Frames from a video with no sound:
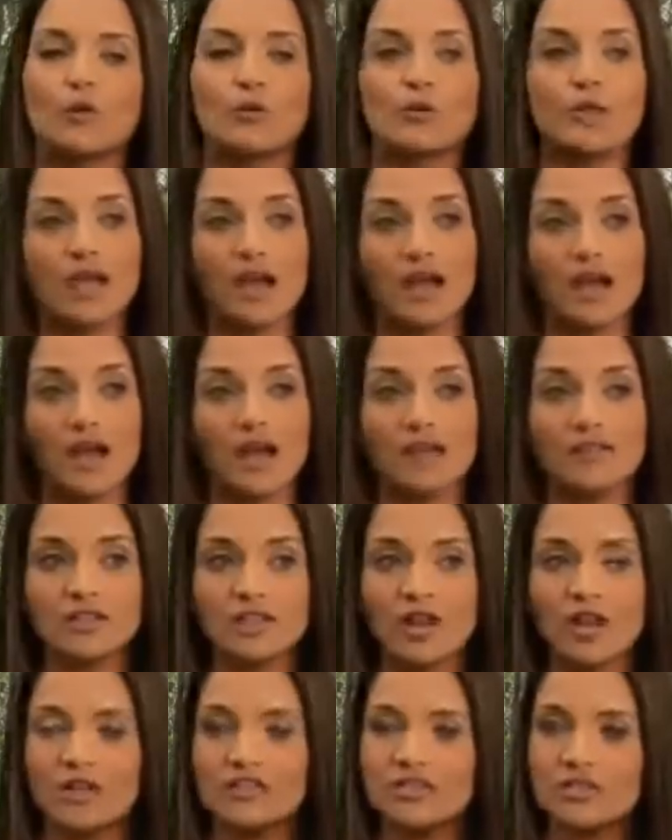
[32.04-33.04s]
We are
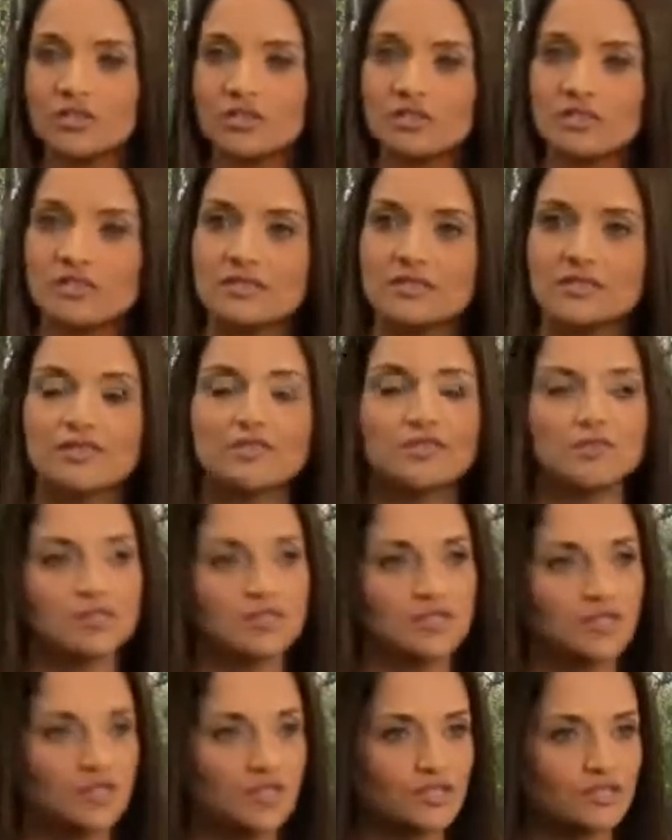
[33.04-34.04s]
unconscious to a
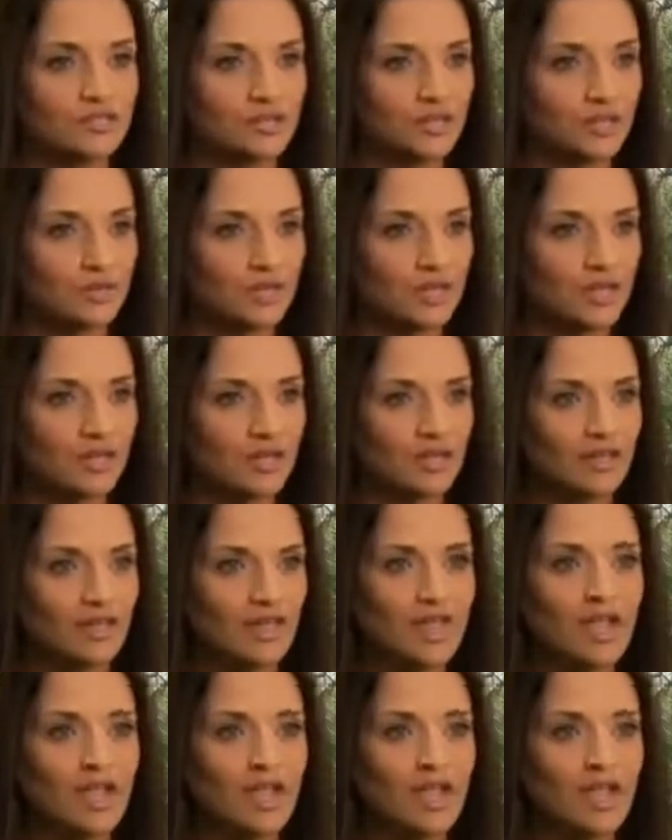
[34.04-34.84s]
certain degree,